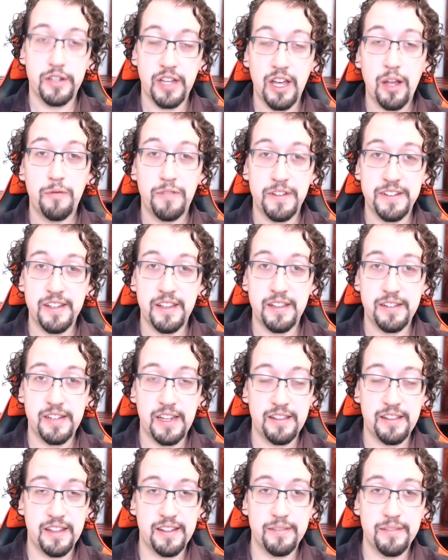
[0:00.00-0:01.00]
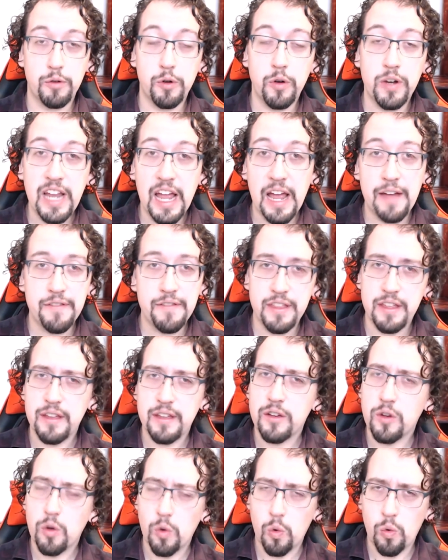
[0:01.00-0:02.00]
To help facilitate this, we're going to have
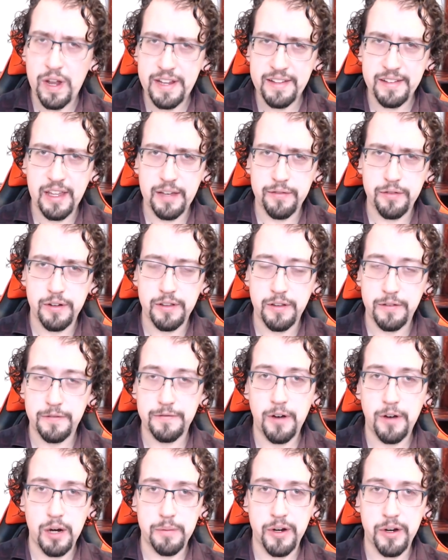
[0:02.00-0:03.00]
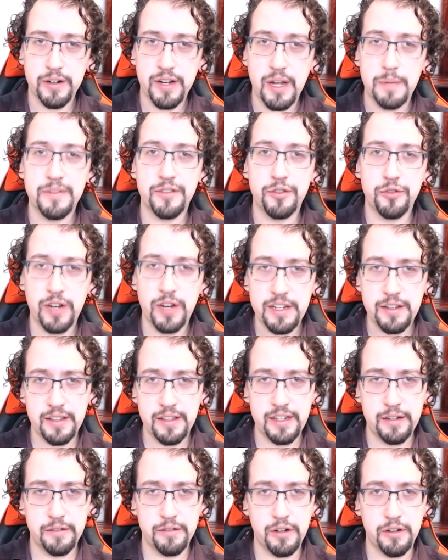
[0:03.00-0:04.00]
the quest giver, the farmer, come straight to
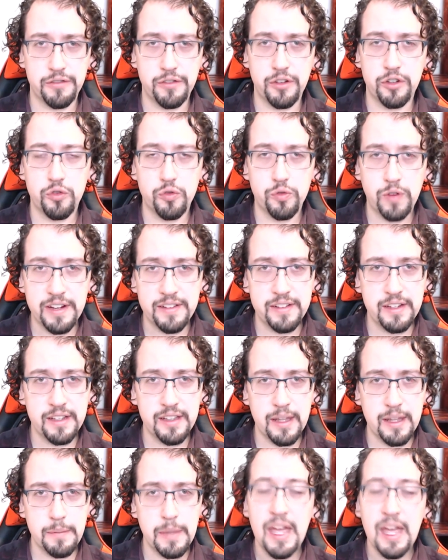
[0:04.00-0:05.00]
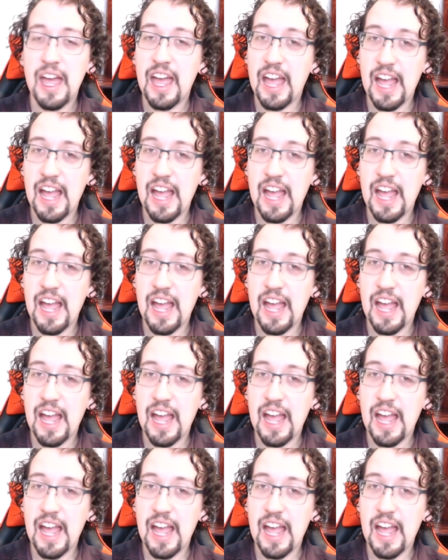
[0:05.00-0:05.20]
the heroes, trusting them,